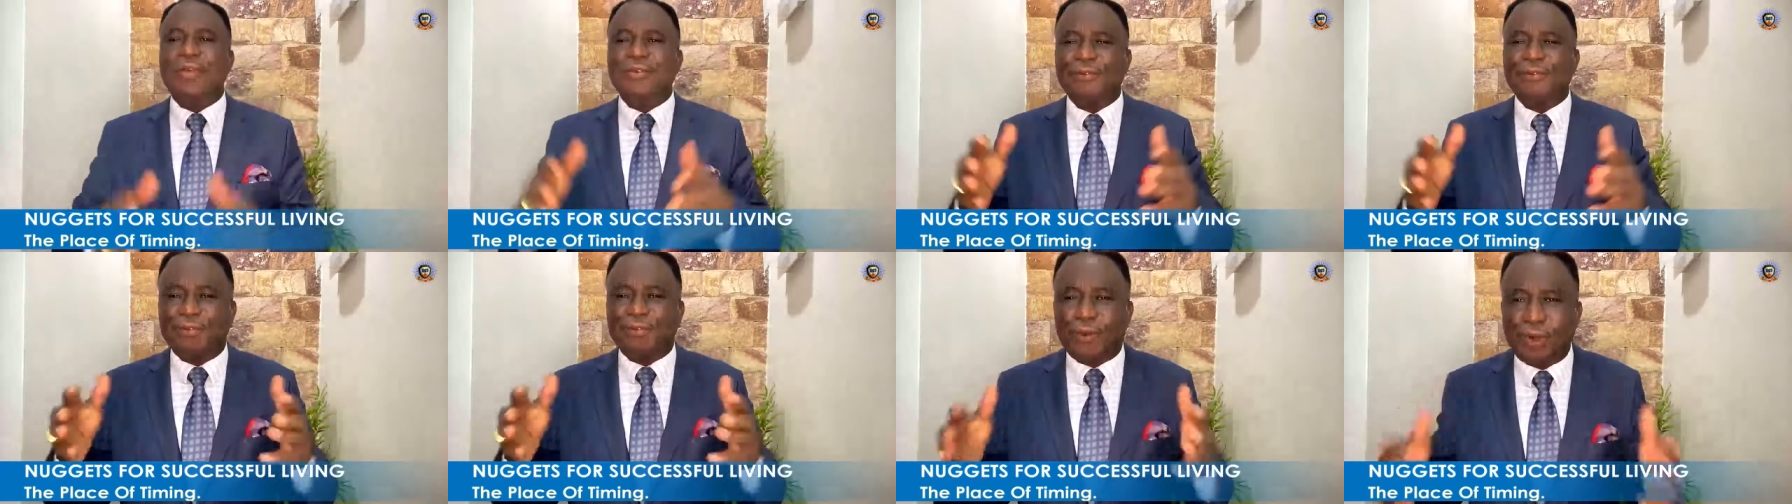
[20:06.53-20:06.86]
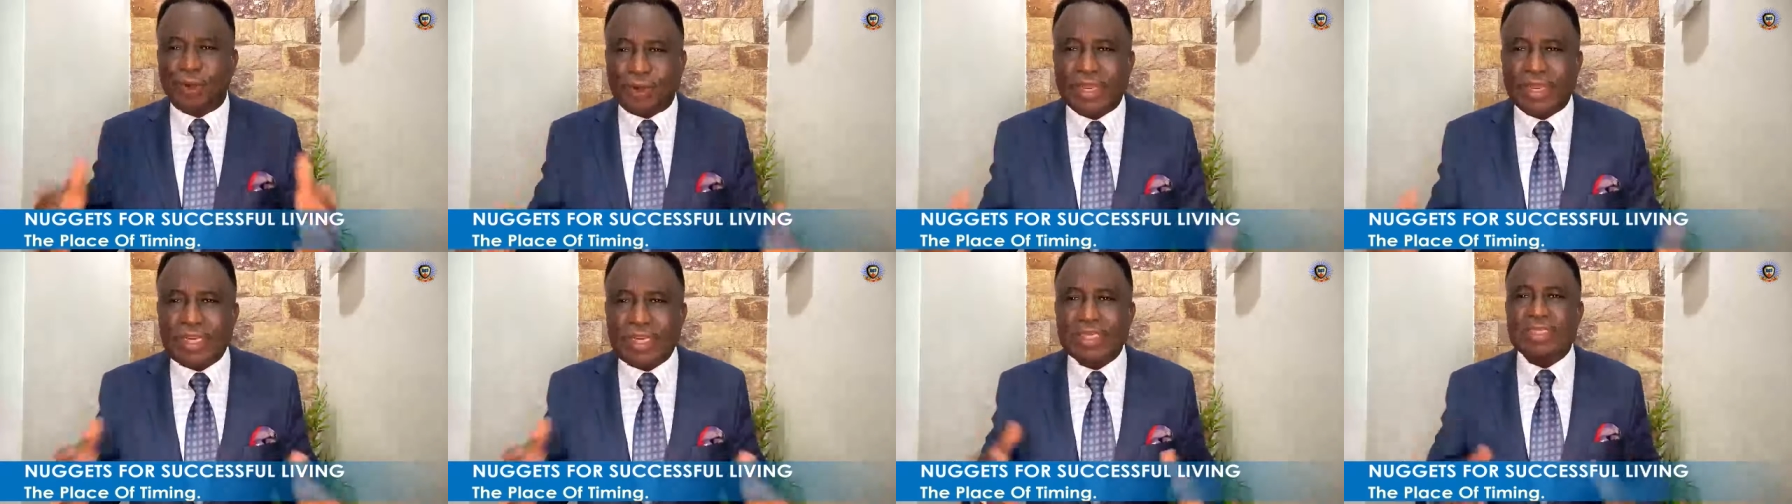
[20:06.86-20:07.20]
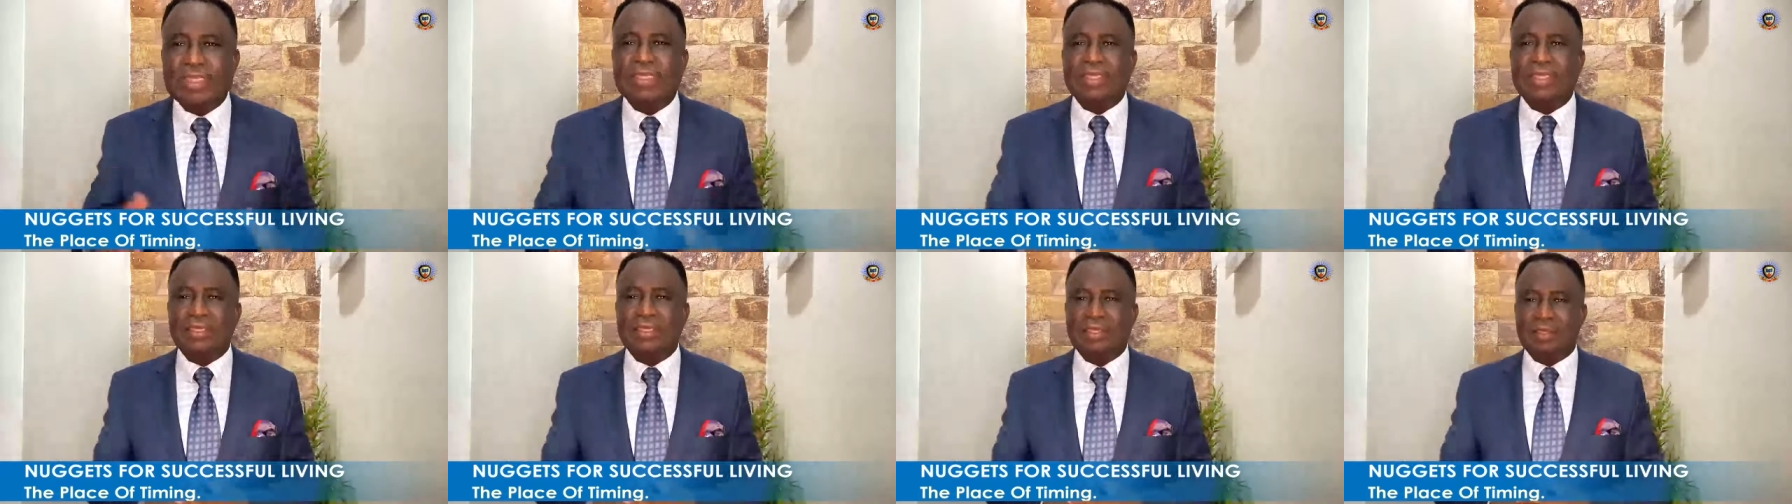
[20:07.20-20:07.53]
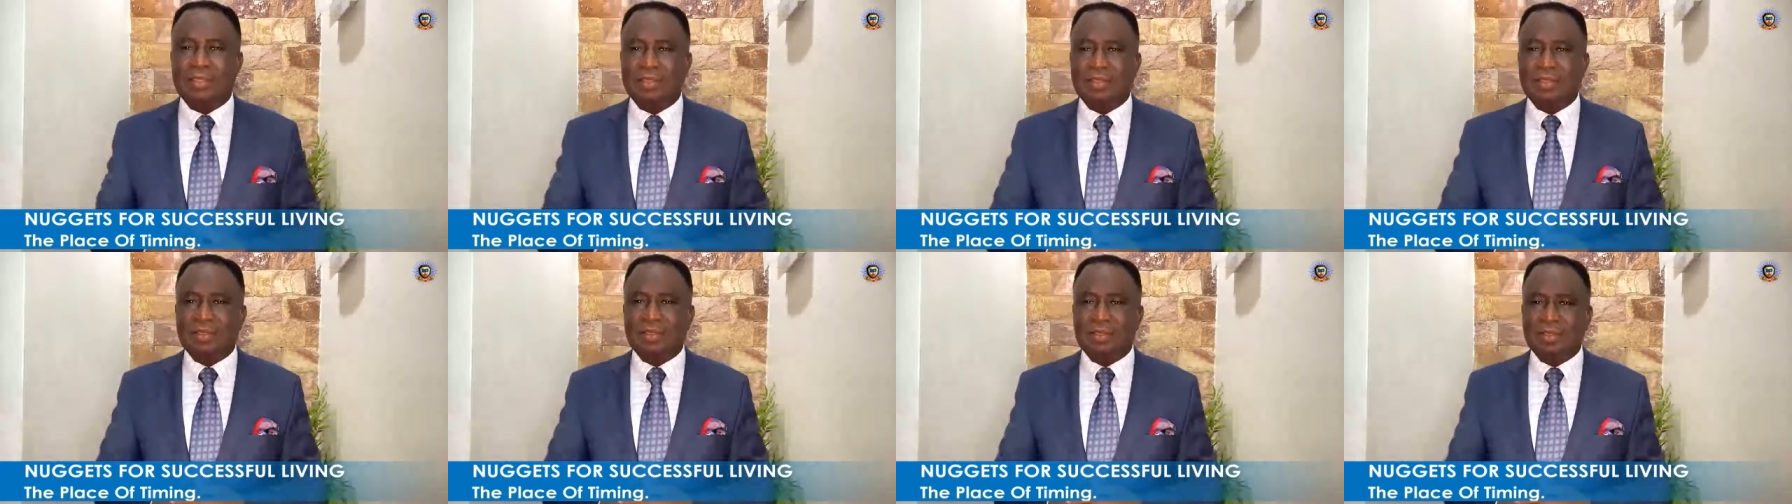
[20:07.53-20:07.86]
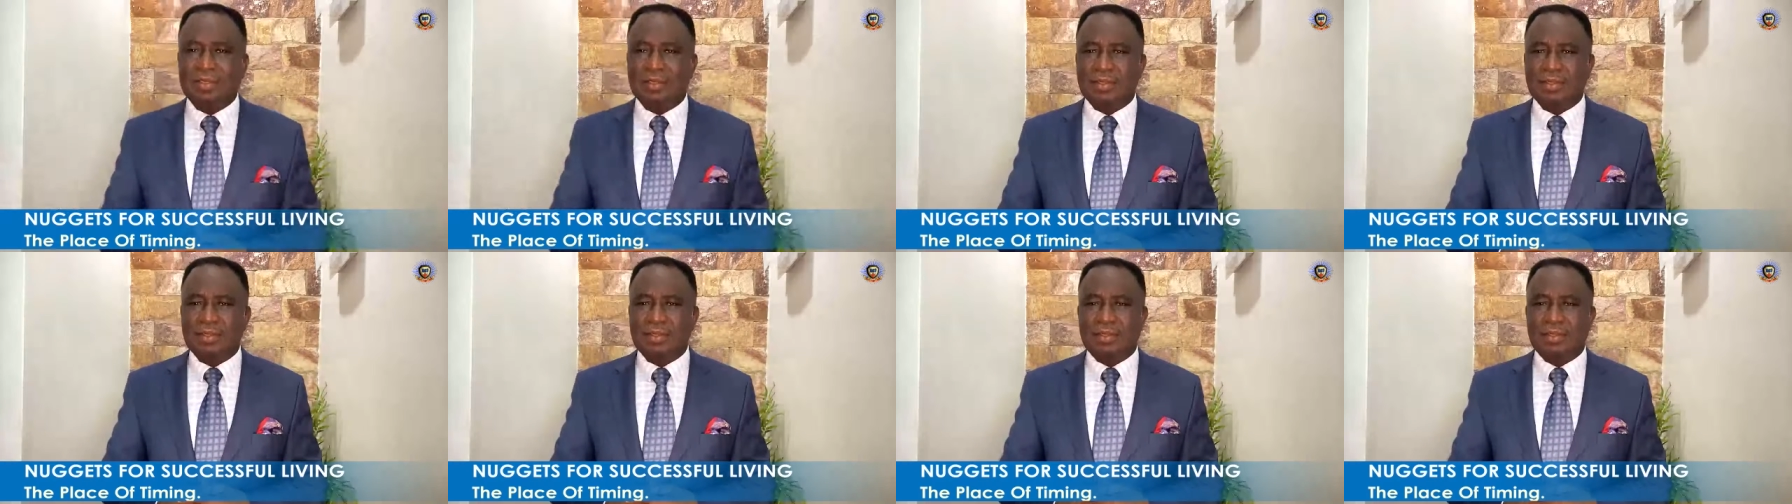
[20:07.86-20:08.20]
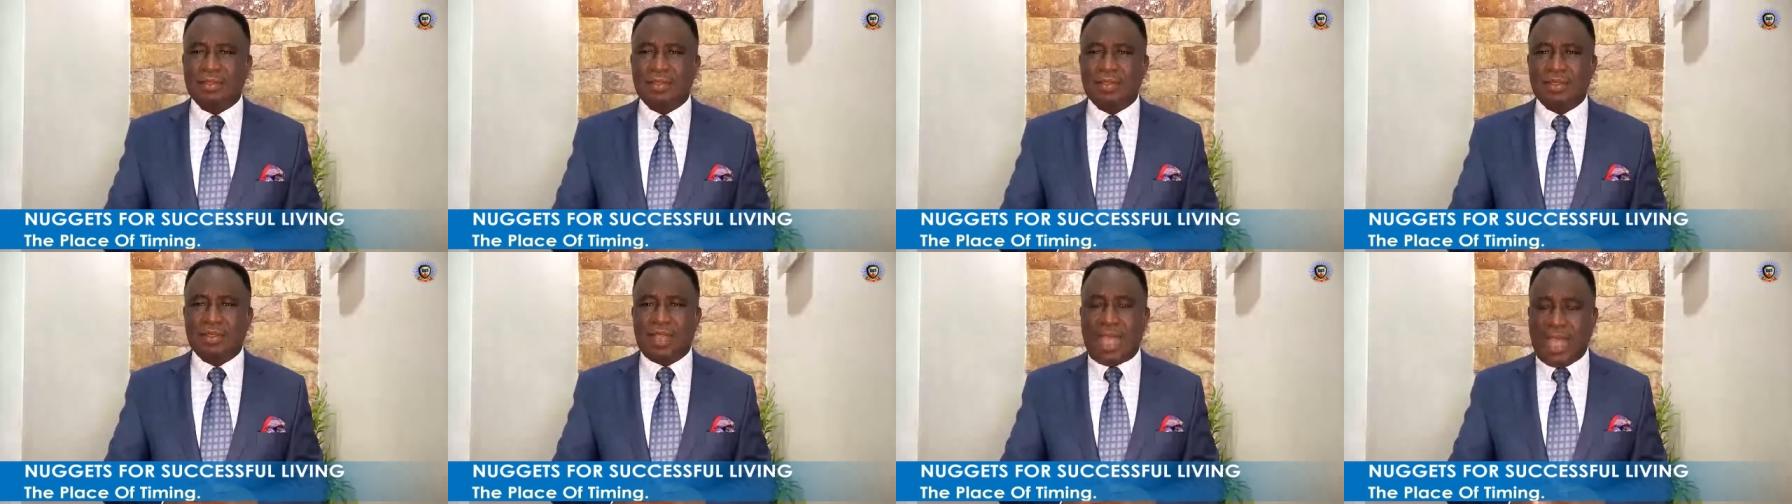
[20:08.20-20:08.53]
for it.
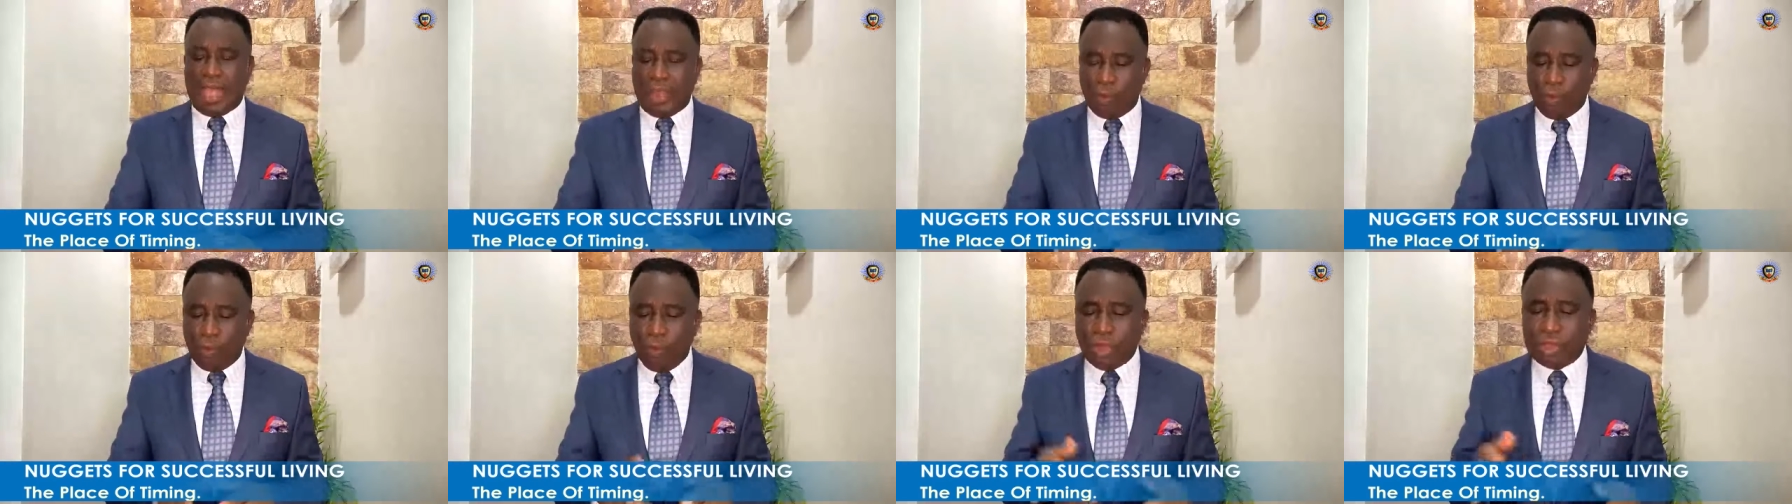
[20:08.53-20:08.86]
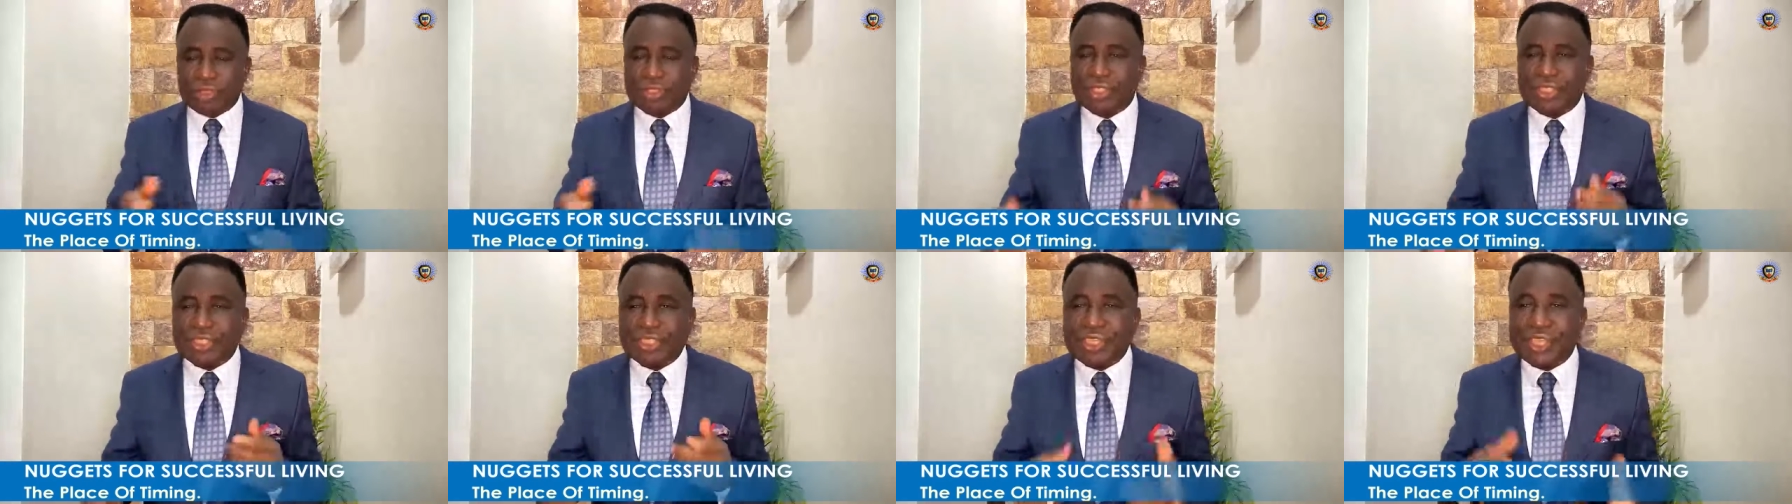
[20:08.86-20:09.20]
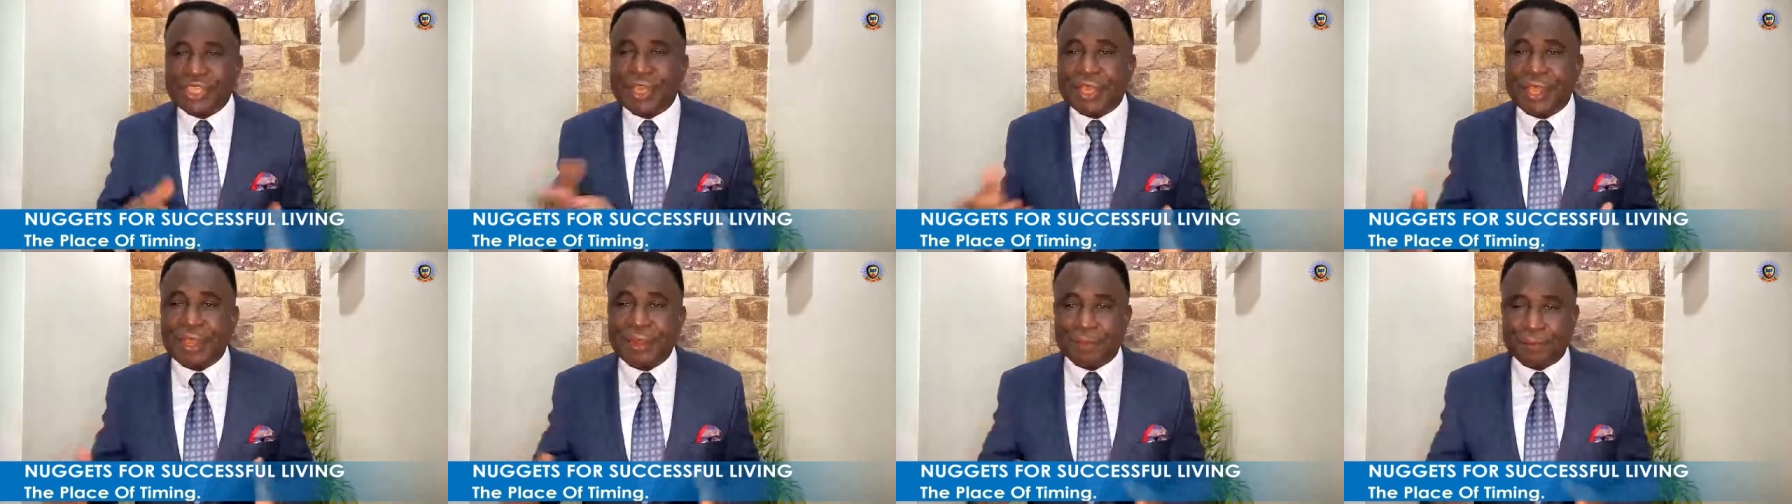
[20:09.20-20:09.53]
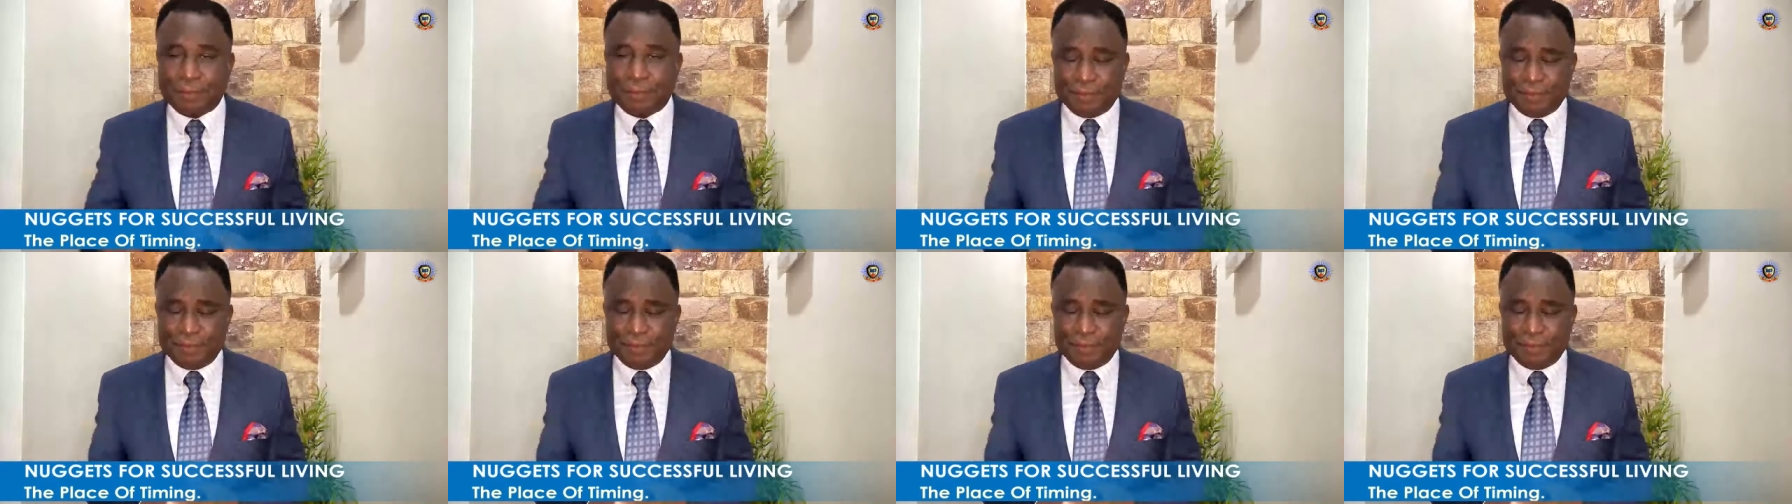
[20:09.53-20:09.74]
I watch chicken,